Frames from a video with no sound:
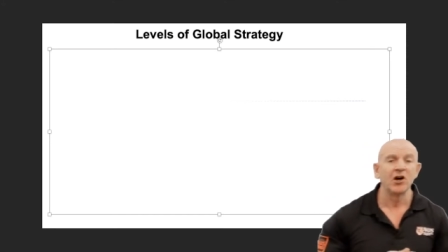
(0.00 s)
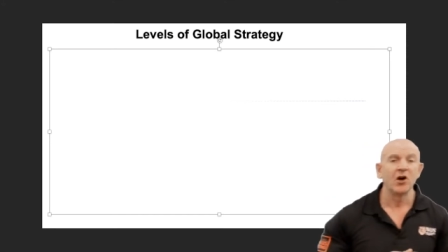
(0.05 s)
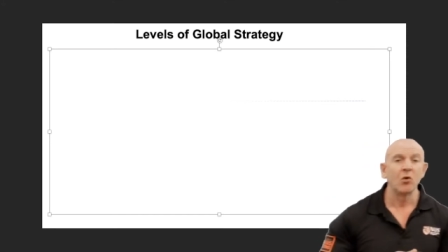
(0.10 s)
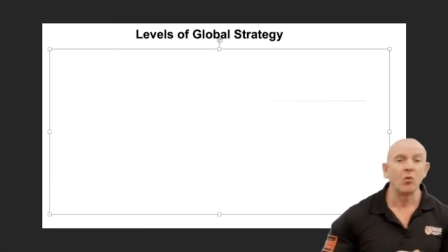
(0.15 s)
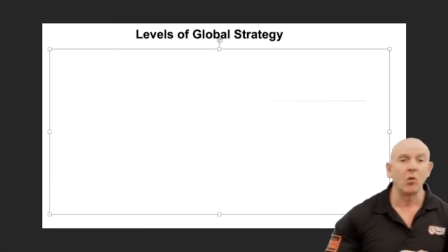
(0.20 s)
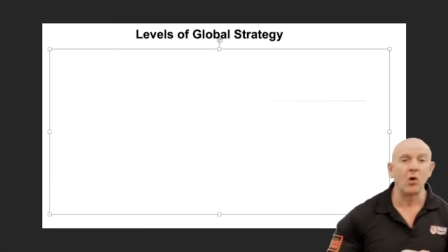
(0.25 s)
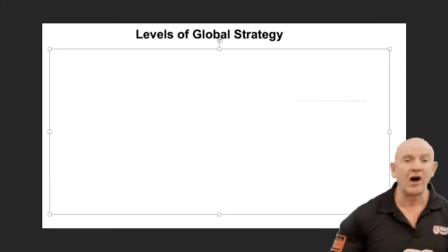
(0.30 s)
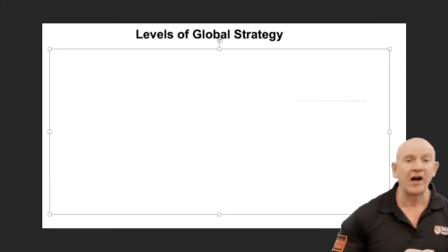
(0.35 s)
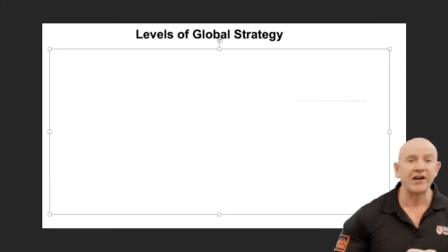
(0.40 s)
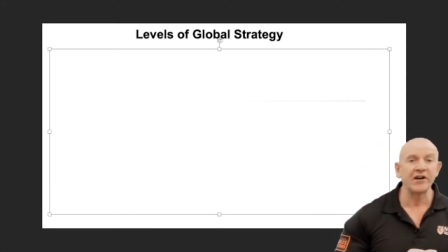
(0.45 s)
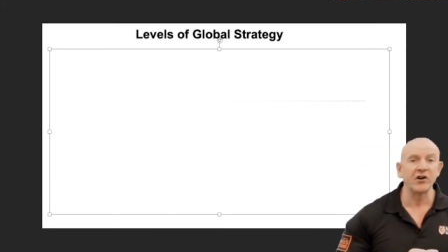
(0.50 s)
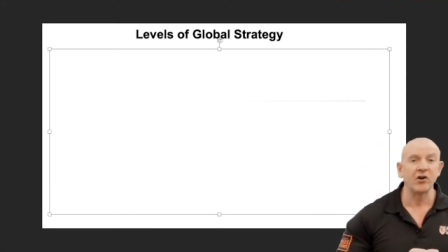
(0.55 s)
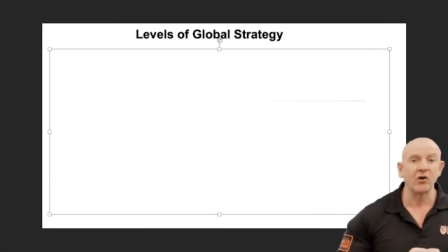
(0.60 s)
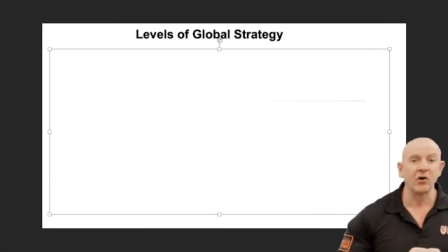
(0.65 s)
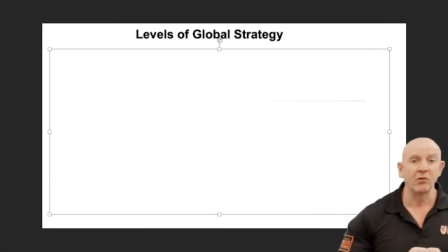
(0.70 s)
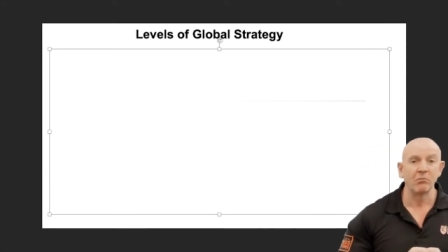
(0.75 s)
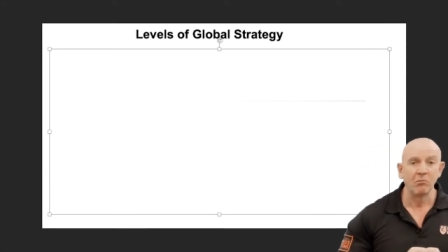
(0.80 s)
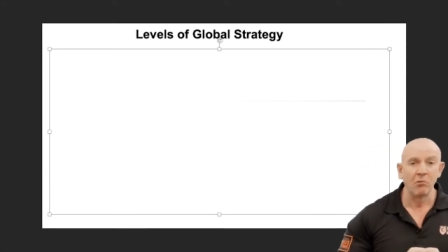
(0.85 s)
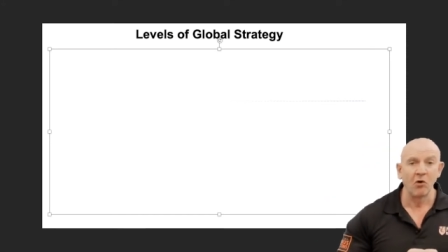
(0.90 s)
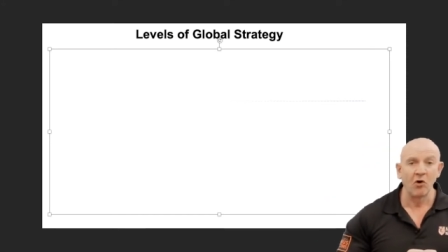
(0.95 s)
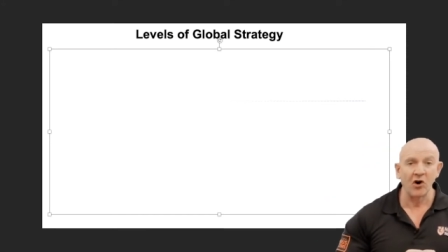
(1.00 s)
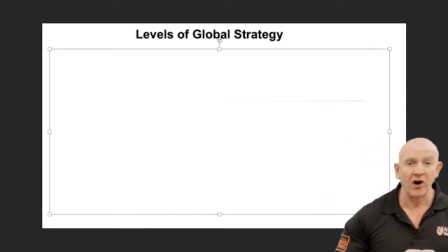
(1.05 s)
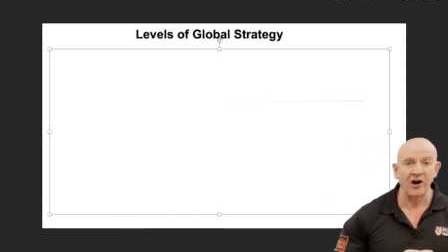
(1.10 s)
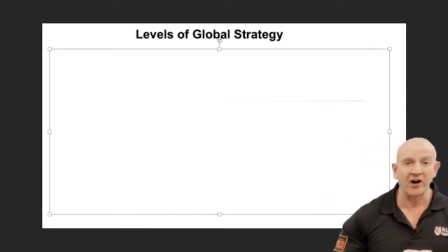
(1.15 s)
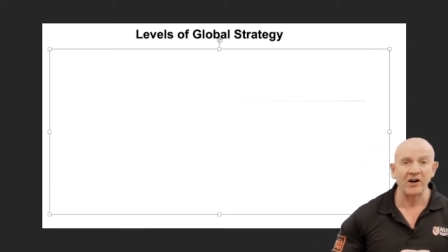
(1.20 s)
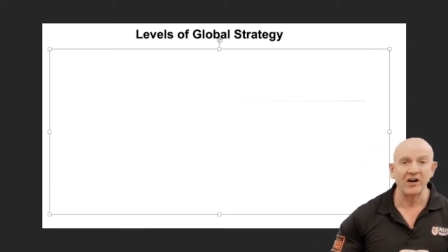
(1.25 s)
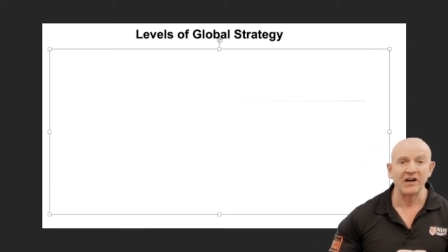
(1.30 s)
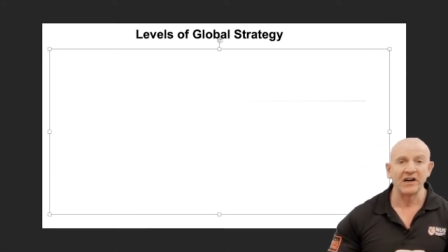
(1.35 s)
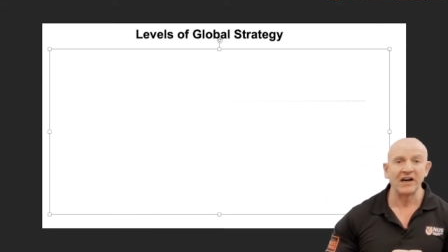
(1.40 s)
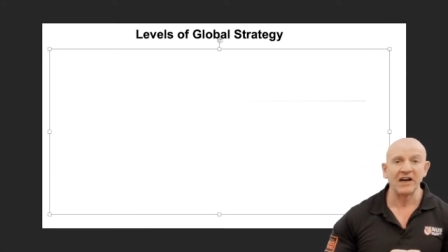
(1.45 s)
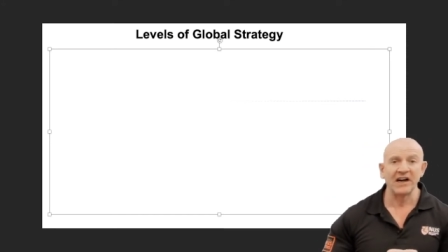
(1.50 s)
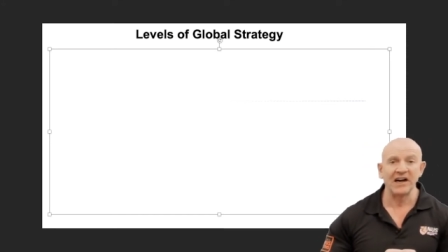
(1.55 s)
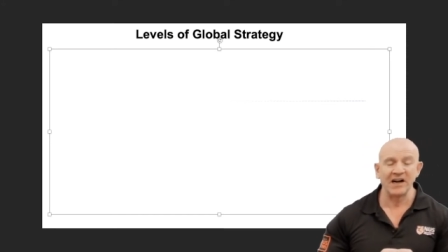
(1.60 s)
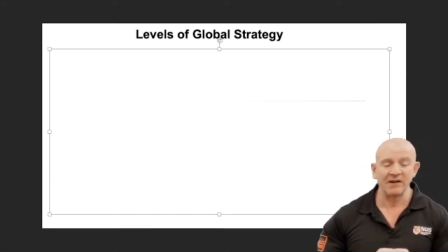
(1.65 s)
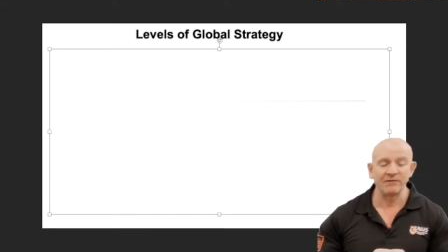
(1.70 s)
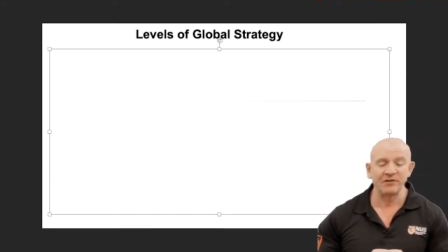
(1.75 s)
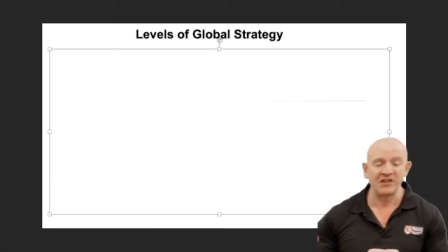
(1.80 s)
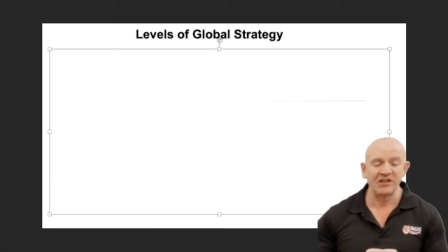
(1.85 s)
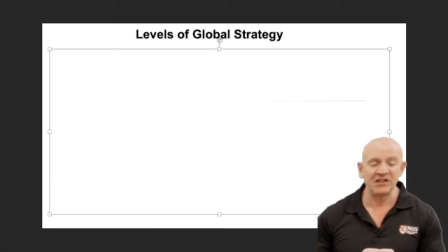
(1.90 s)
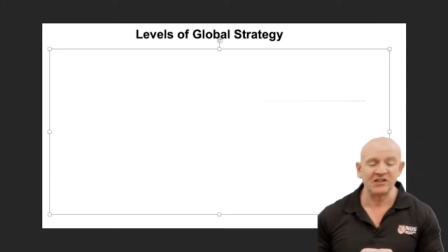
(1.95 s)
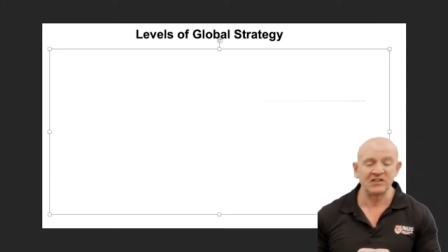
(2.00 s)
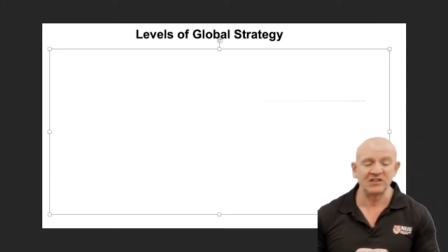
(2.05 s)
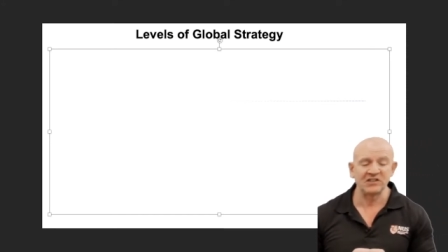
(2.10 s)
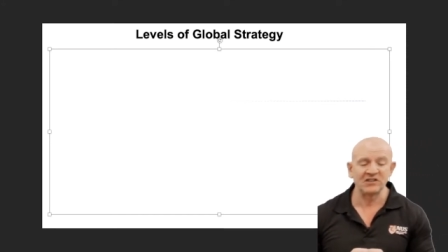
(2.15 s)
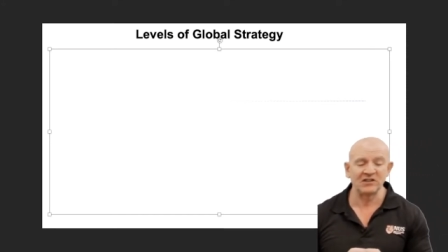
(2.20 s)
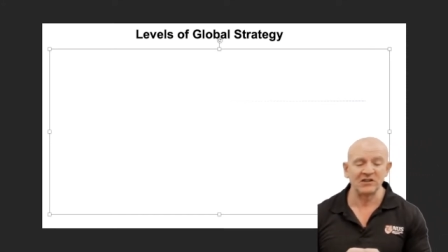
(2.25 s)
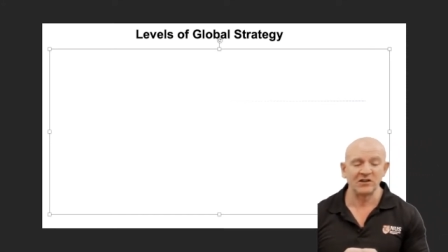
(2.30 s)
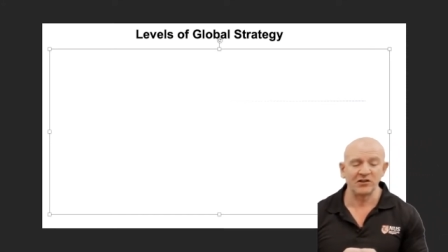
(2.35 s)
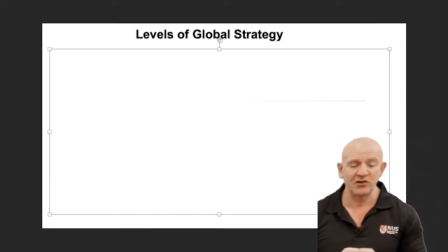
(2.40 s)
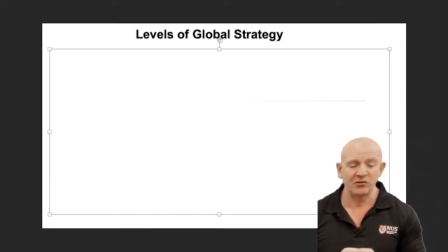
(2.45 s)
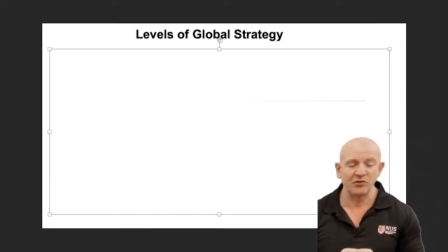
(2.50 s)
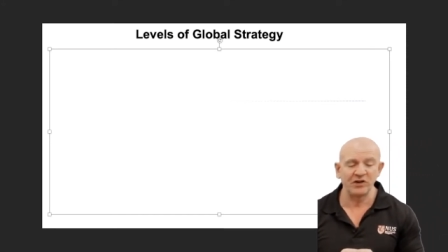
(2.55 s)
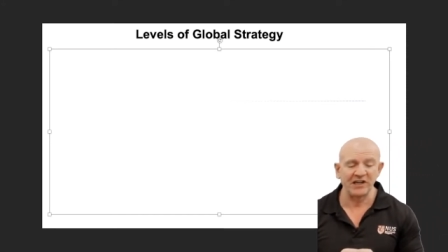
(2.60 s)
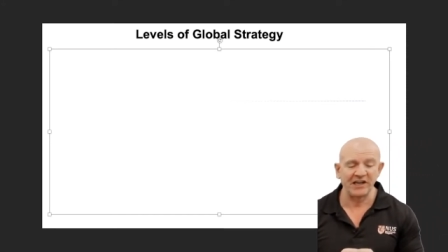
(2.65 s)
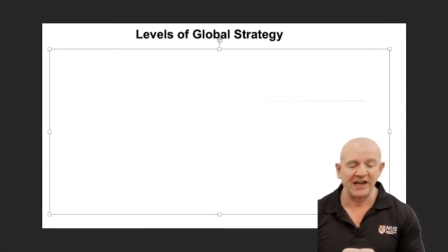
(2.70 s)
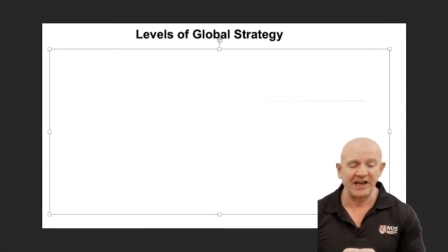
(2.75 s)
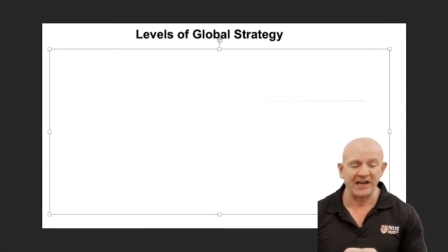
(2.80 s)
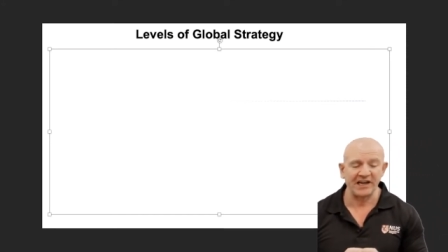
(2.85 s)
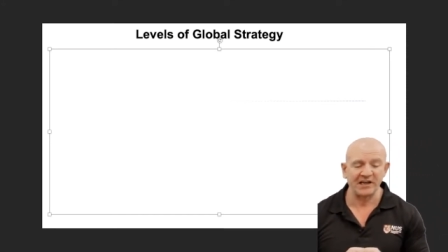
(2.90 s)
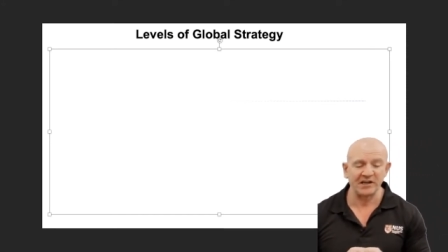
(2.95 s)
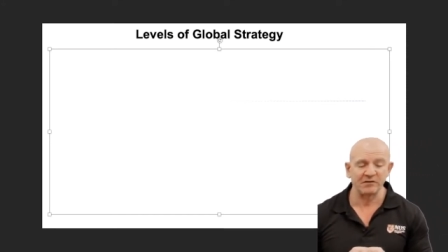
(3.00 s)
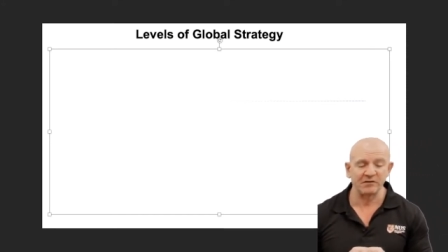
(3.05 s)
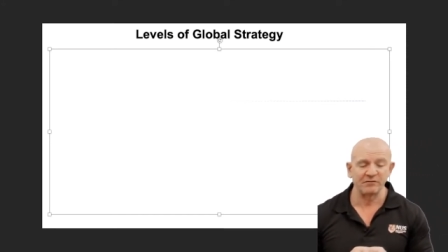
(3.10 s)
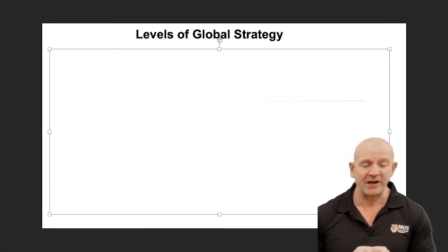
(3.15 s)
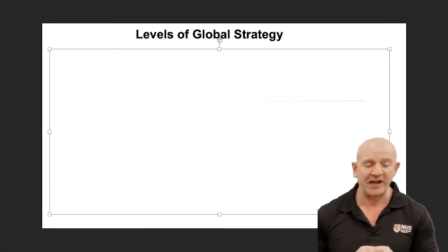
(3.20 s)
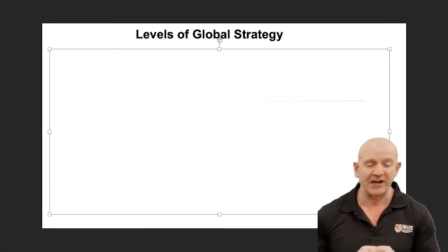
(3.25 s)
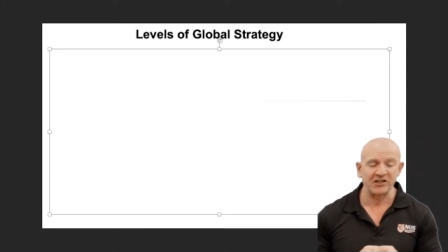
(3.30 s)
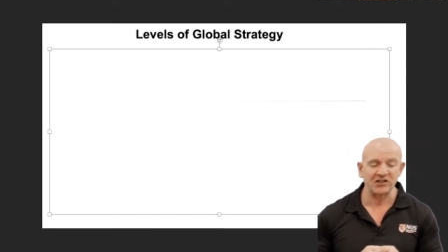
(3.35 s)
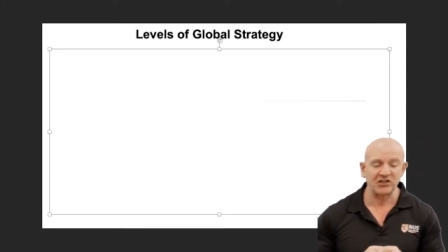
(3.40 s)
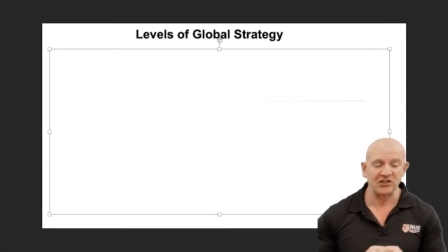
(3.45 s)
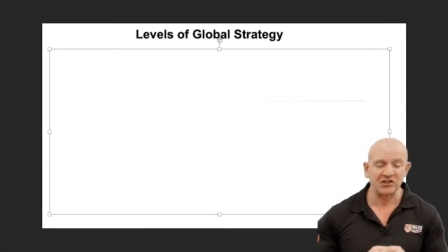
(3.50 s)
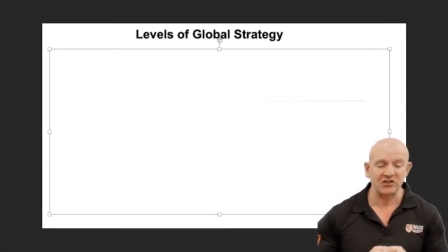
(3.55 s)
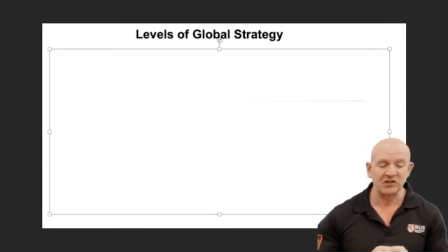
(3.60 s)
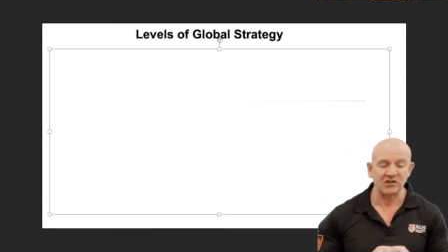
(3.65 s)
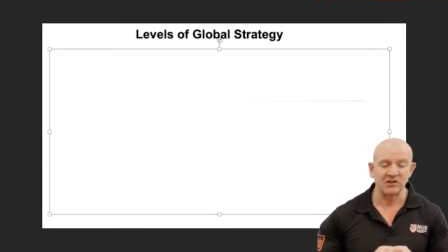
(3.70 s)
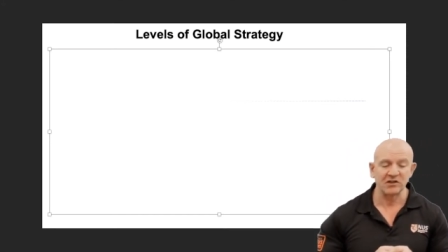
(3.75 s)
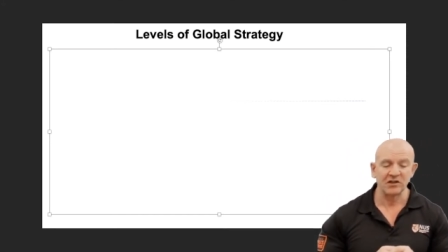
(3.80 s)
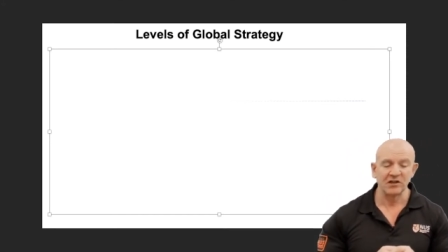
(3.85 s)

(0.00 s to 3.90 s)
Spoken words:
one or more of these 3A advantages.